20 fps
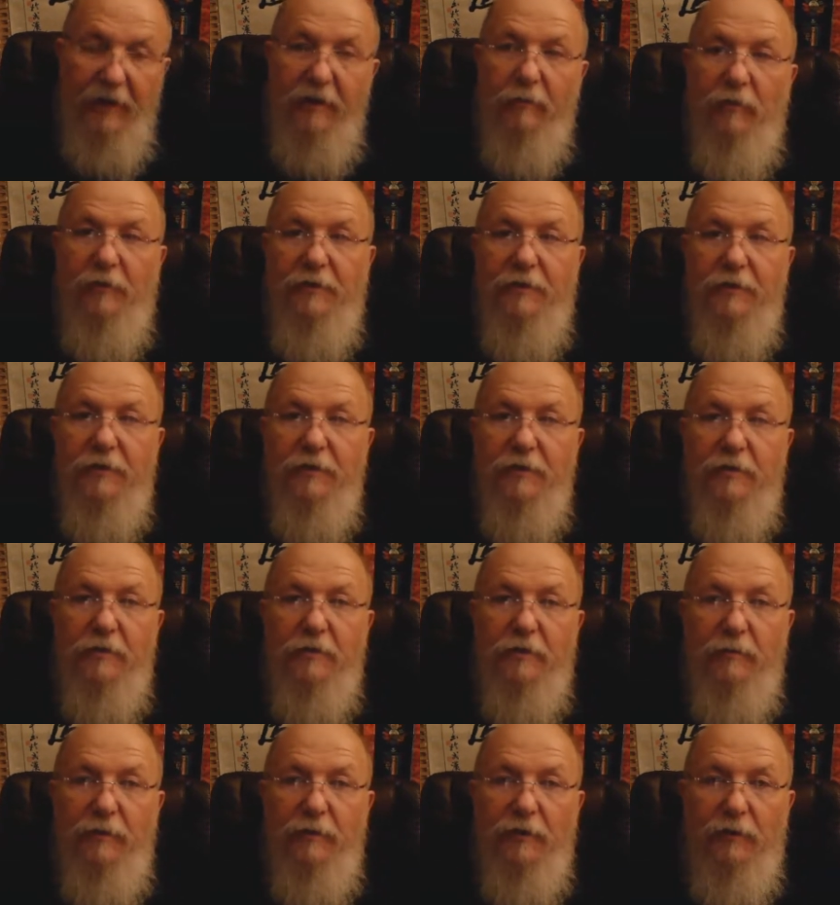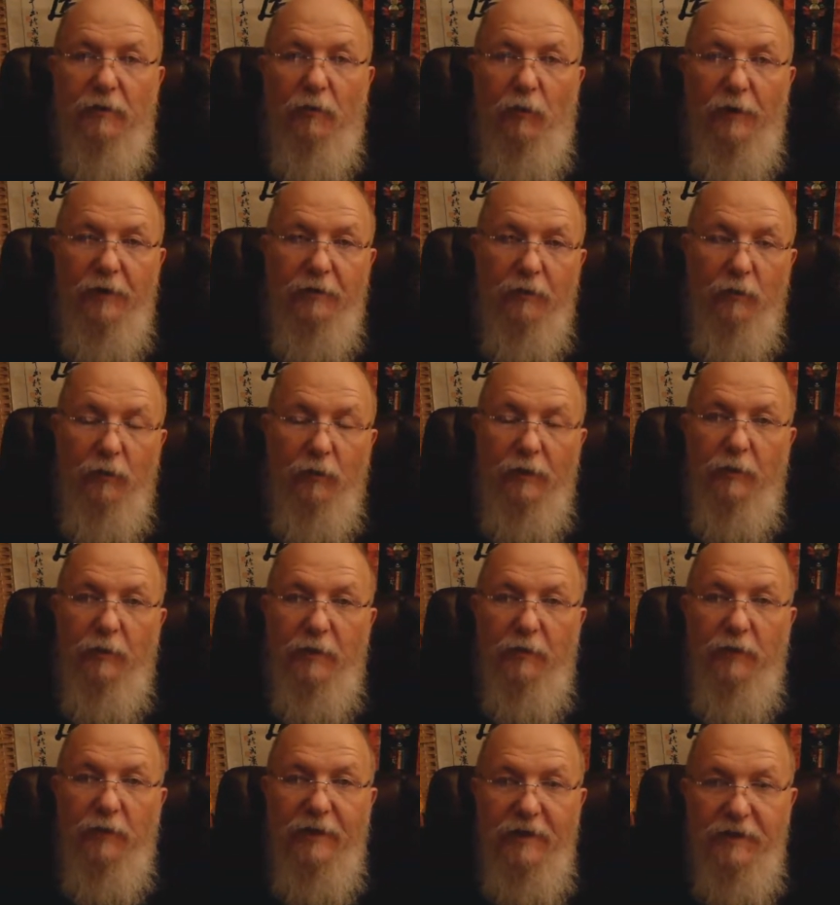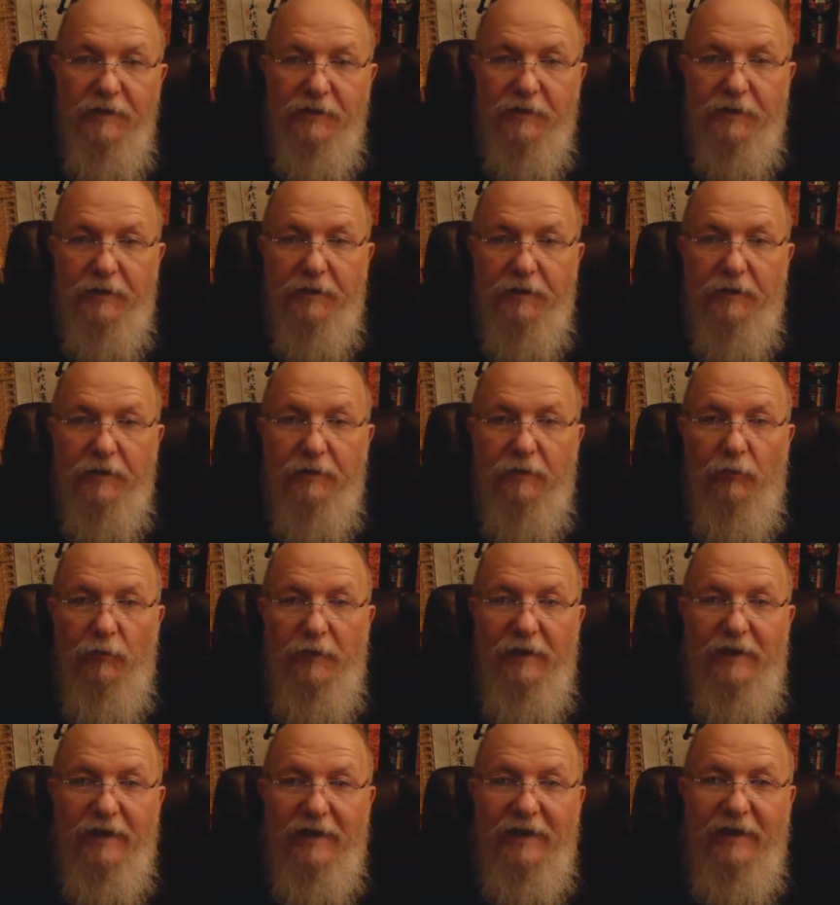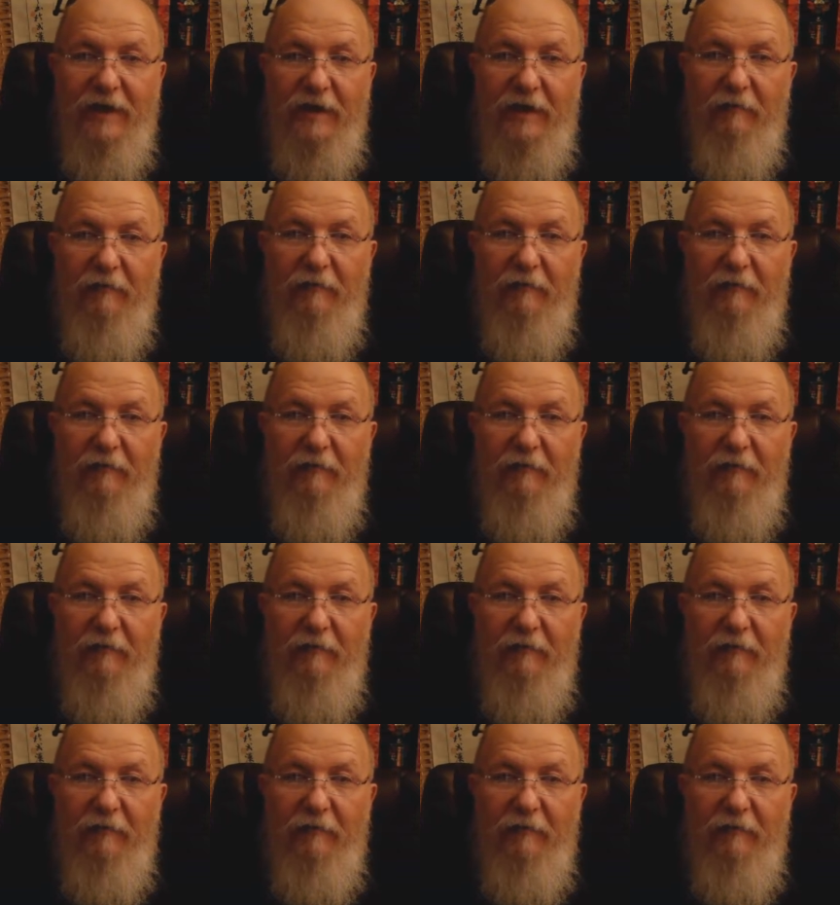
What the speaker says: able to determine whether when we reasoned, we did it in a